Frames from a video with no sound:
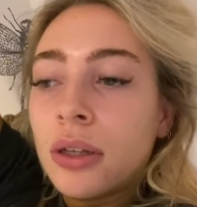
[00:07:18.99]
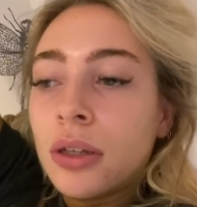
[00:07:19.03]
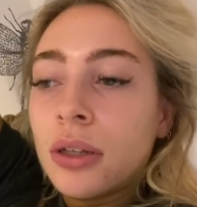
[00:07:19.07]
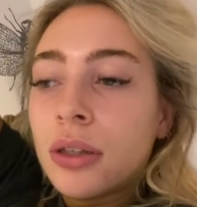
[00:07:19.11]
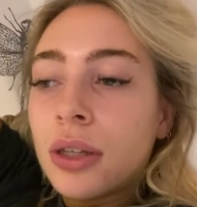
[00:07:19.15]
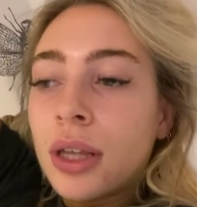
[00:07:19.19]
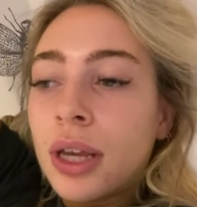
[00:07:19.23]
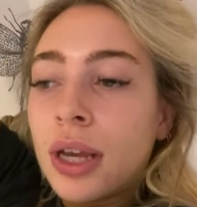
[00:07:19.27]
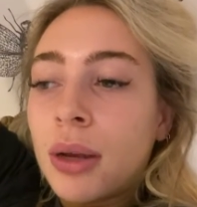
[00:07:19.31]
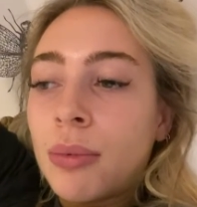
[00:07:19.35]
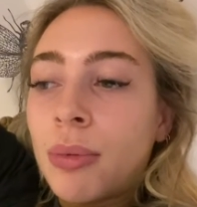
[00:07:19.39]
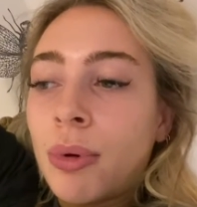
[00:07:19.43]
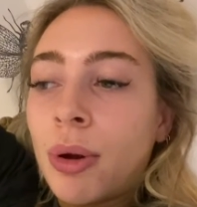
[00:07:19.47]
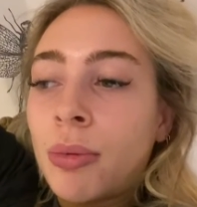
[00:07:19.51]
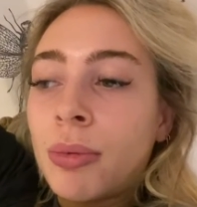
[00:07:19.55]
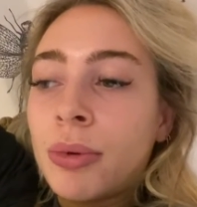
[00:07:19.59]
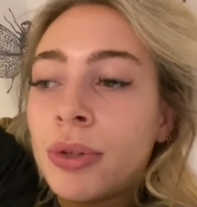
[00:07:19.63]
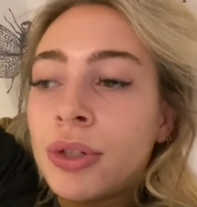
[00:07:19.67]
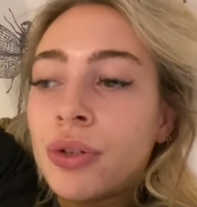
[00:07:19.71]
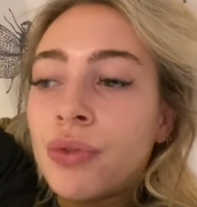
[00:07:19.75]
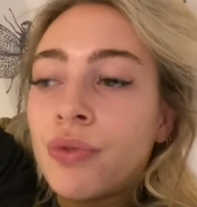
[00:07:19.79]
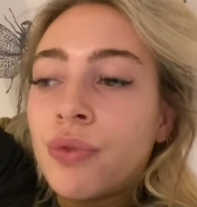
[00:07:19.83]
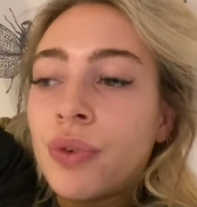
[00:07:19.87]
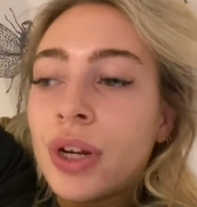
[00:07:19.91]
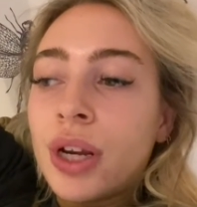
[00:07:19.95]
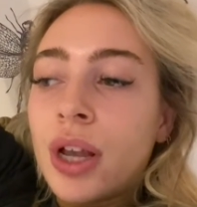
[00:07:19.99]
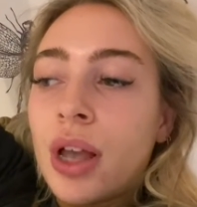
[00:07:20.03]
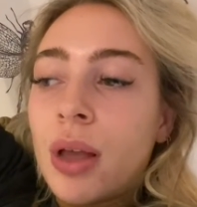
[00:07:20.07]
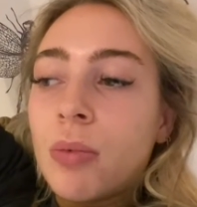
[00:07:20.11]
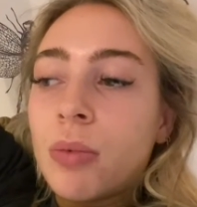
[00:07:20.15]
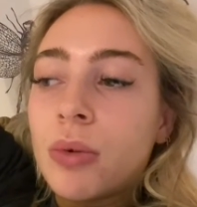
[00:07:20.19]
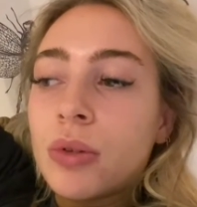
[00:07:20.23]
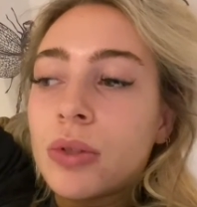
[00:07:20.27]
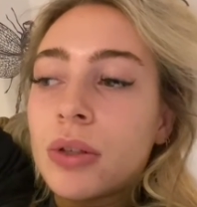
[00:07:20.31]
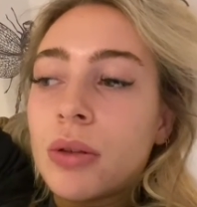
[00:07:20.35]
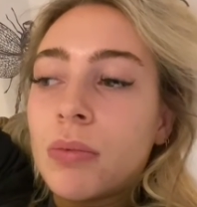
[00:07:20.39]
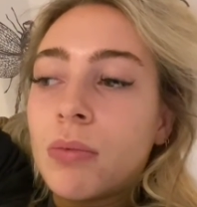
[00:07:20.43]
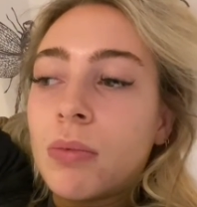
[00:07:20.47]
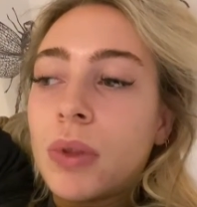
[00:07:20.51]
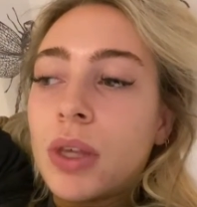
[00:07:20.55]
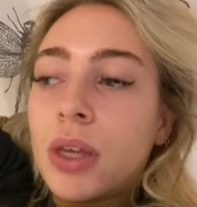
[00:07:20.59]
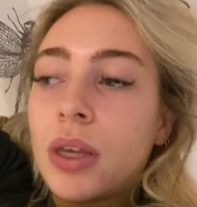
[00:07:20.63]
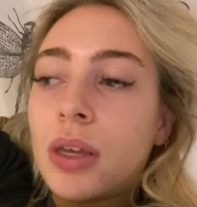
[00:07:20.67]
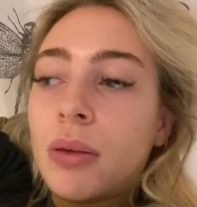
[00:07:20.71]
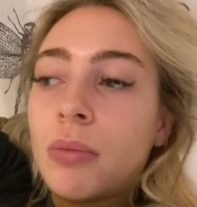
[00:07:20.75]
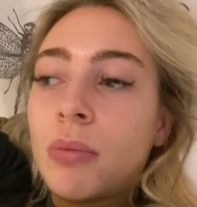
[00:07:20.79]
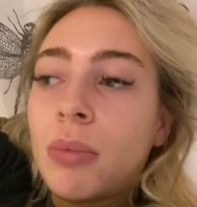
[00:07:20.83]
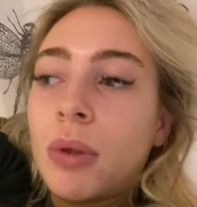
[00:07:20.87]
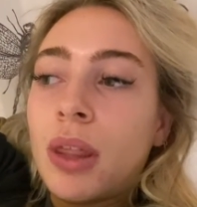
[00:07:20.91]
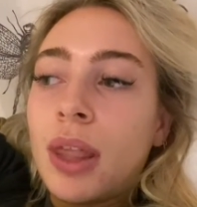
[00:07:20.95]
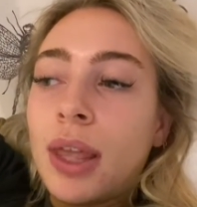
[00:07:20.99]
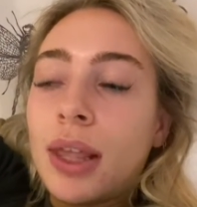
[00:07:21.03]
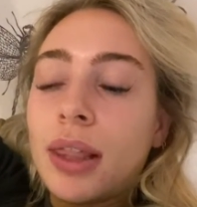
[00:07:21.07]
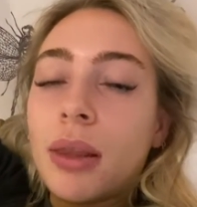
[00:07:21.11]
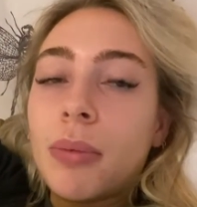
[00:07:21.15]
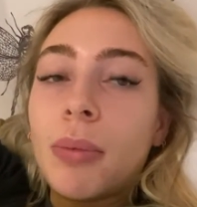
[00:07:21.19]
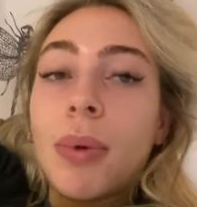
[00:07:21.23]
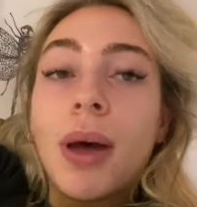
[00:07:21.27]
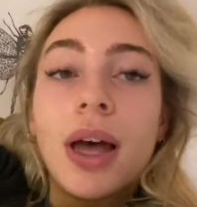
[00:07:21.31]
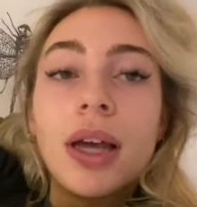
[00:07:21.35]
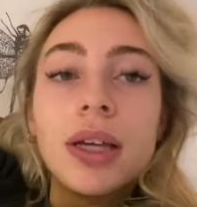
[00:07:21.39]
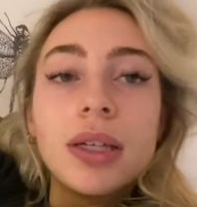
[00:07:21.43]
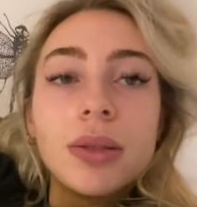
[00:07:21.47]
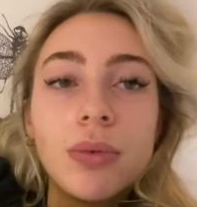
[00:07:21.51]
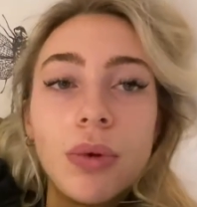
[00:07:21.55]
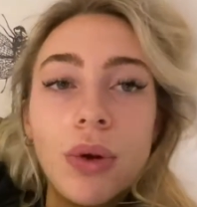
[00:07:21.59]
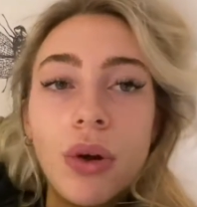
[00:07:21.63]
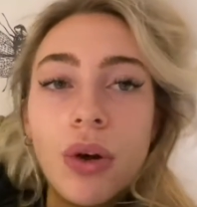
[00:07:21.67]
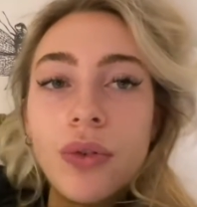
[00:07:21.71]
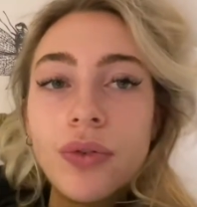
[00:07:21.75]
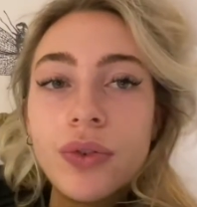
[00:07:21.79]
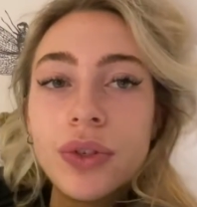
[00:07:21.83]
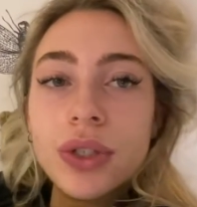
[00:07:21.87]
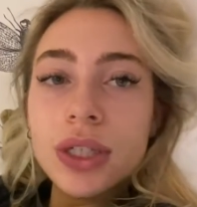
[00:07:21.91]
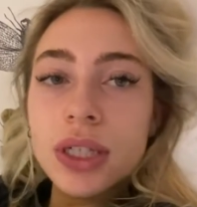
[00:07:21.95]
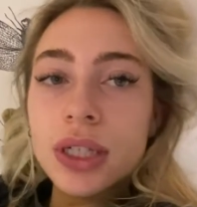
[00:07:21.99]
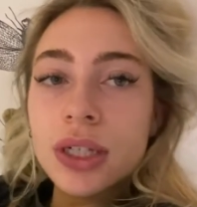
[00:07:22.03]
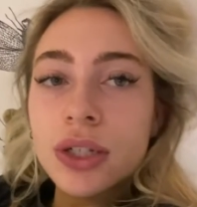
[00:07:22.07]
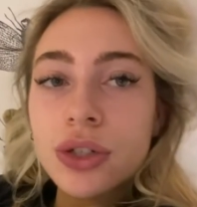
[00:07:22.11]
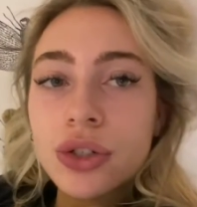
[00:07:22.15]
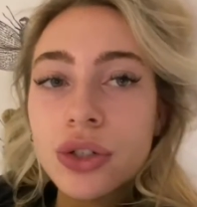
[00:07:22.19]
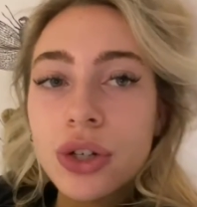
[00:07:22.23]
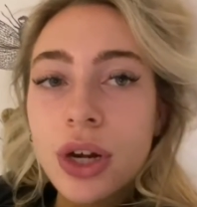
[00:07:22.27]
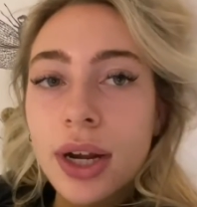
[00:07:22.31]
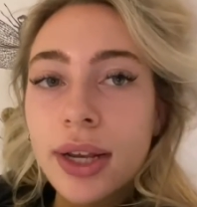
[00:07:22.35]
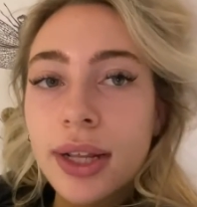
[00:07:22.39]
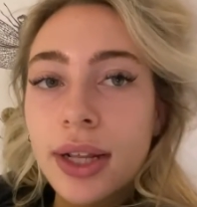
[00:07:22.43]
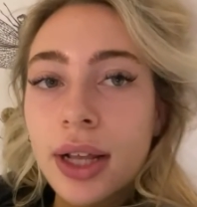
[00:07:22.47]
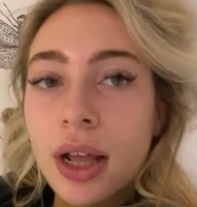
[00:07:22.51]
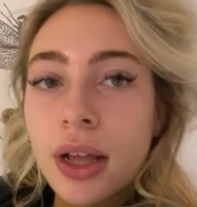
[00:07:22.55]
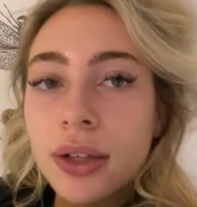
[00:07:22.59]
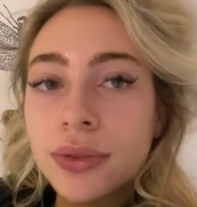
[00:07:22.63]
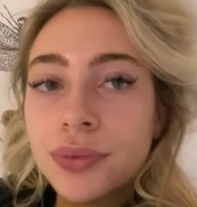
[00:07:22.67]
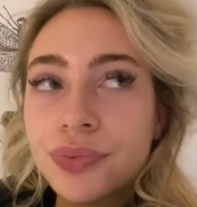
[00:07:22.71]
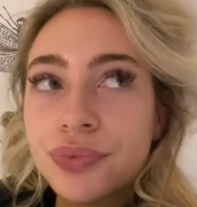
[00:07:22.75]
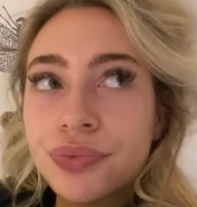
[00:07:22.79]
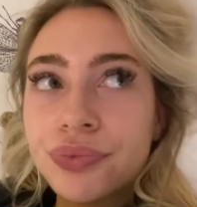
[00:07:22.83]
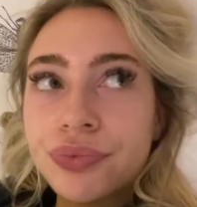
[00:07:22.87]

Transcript: Like I probably should ring up or something, but like the passport office in Australia